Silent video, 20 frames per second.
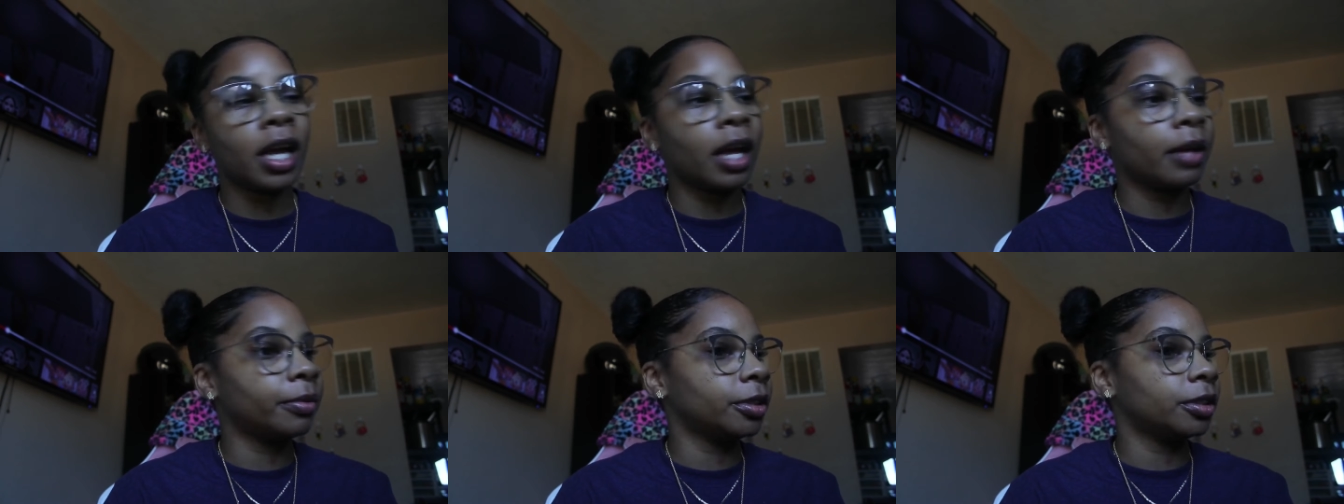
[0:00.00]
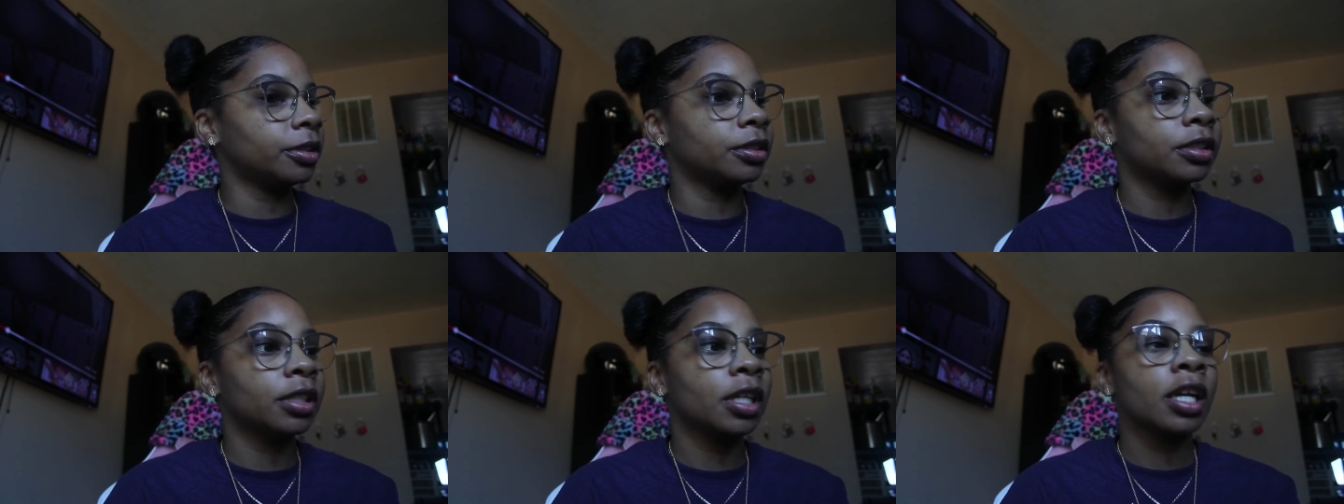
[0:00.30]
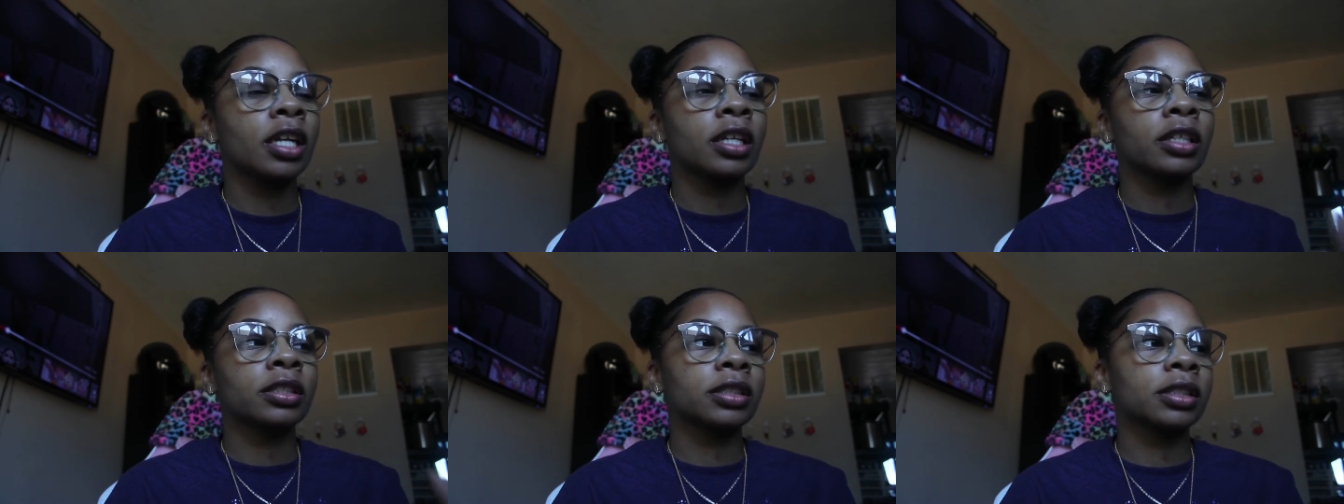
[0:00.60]
I've been
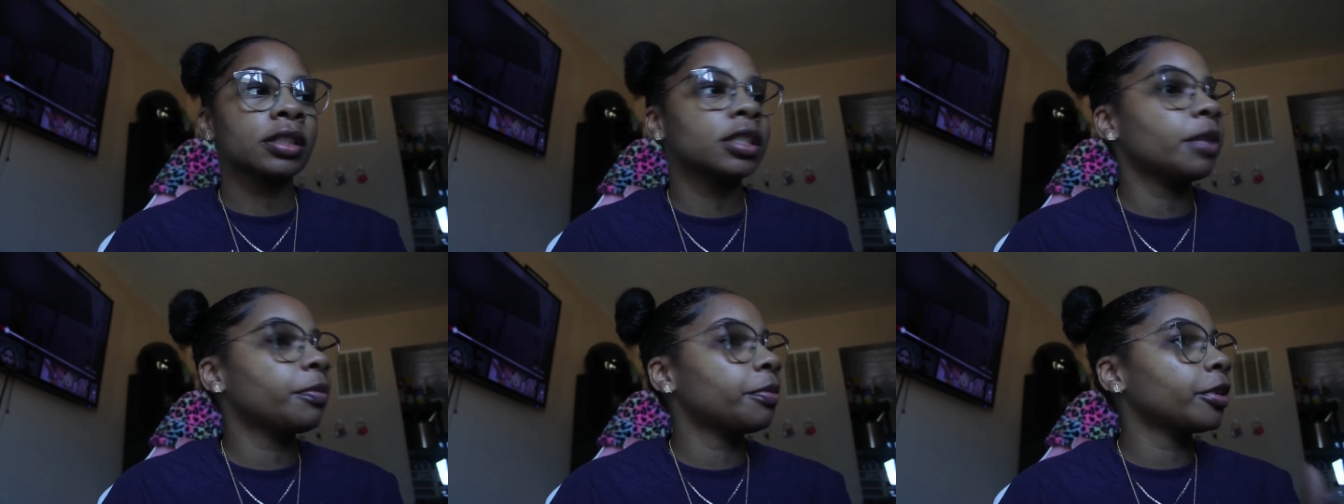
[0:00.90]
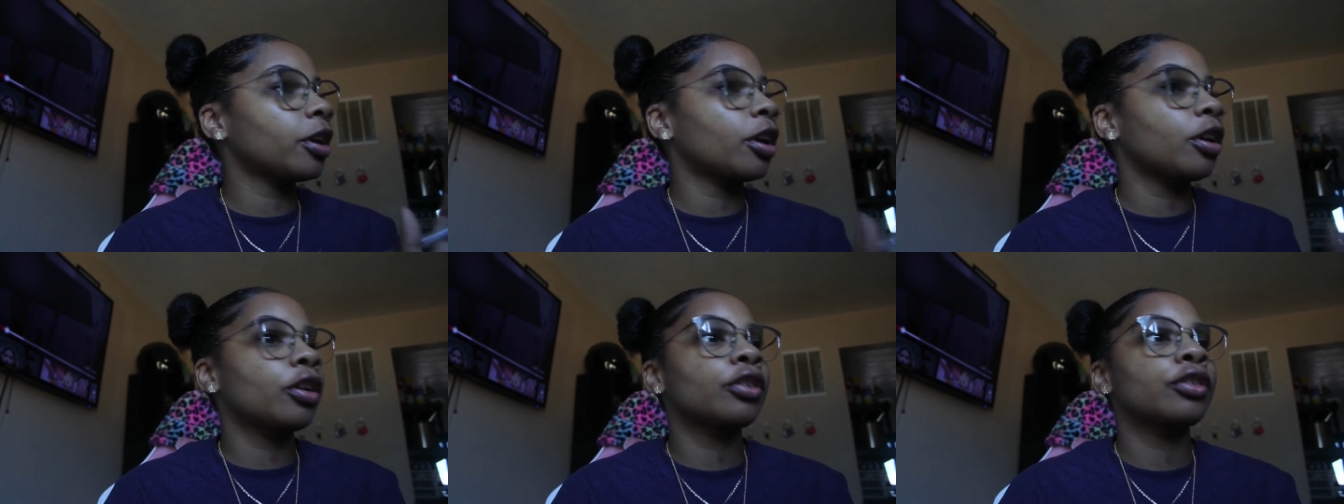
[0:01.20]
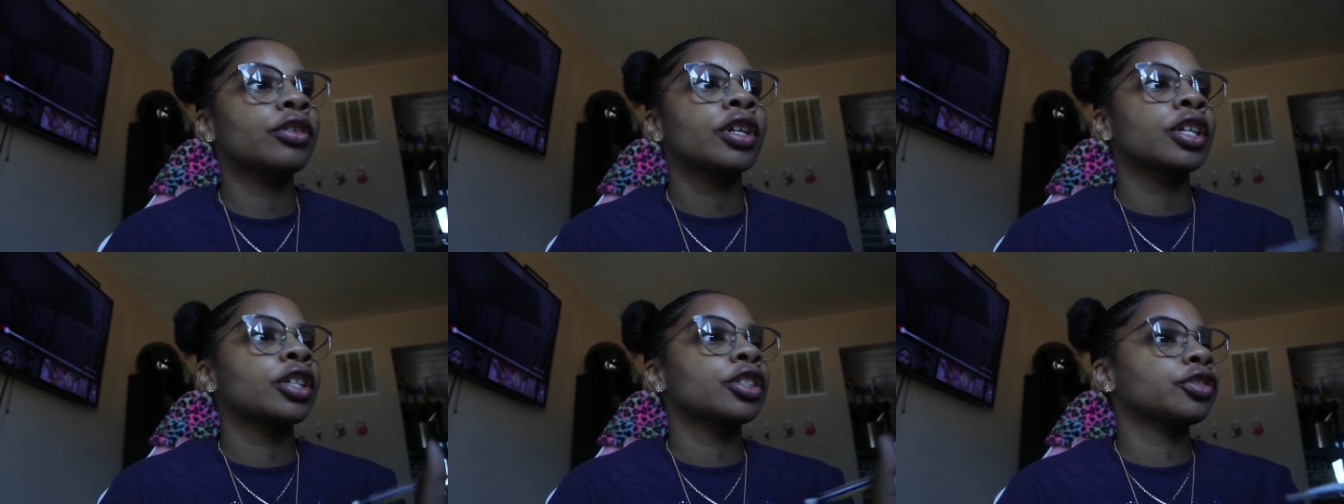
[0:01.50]
sipping
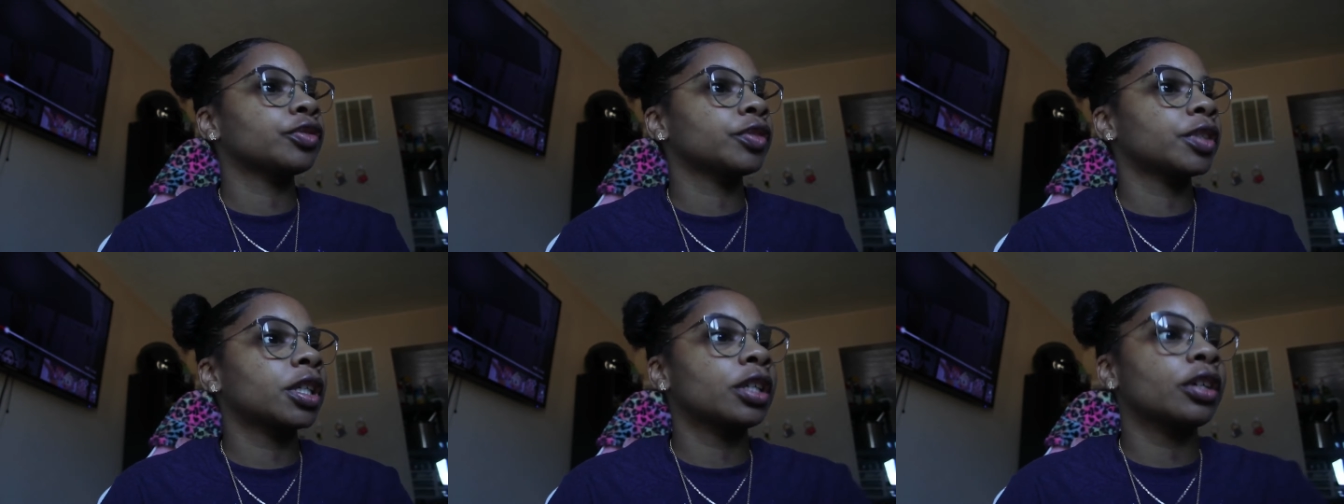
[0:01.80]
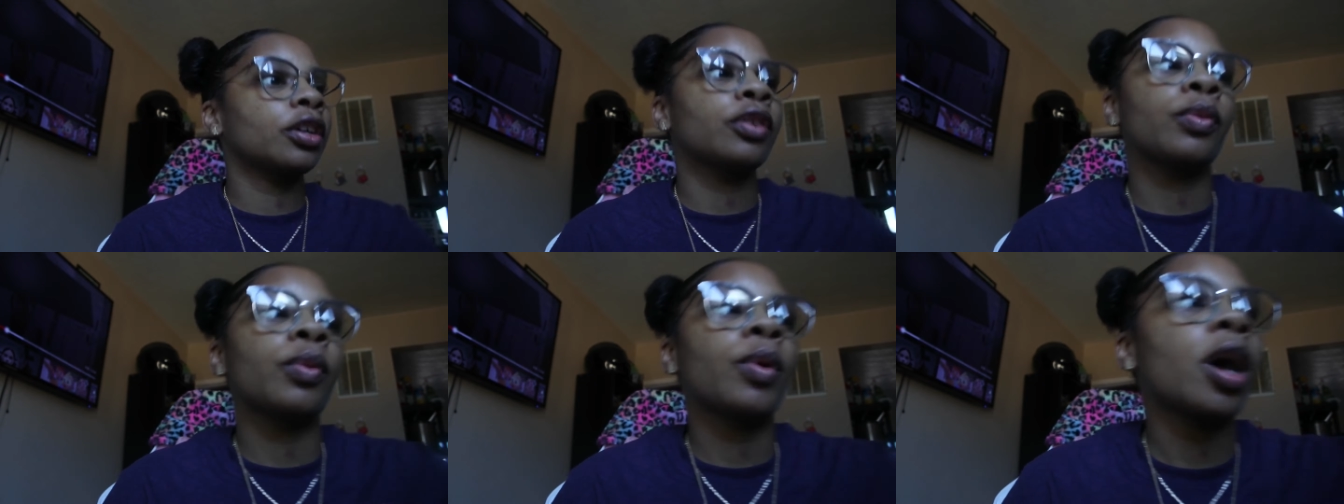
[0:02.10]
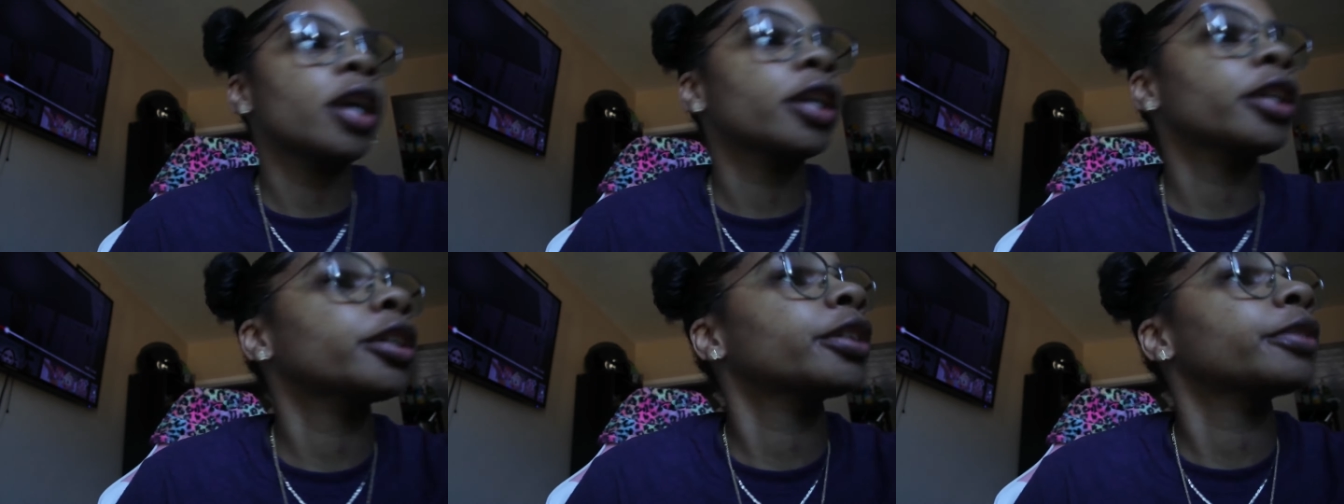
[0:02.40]
on drinking on
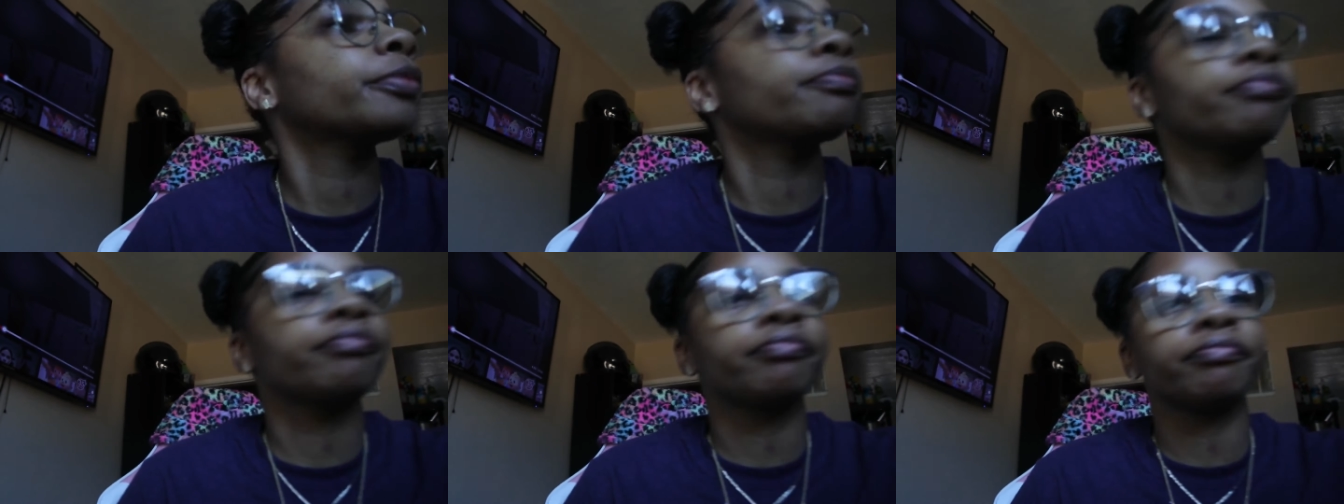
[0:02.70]
water